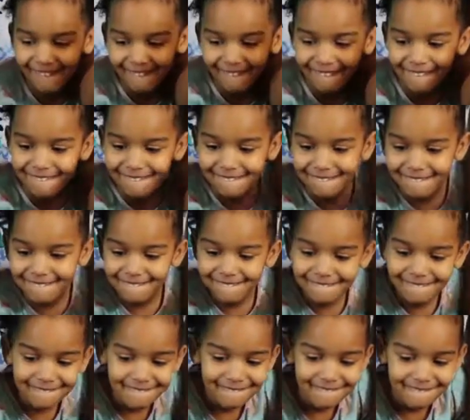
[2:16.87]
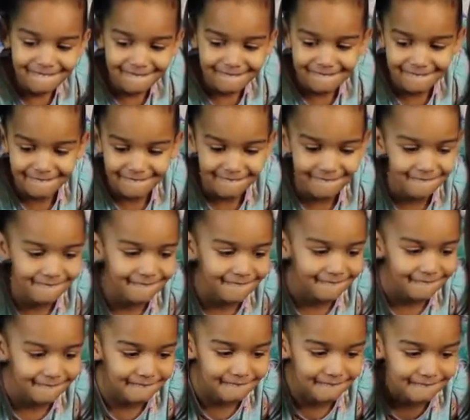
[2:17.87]

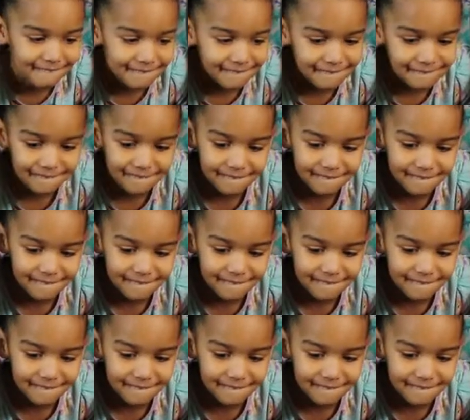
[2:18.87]
No words are spoken by the person on screen.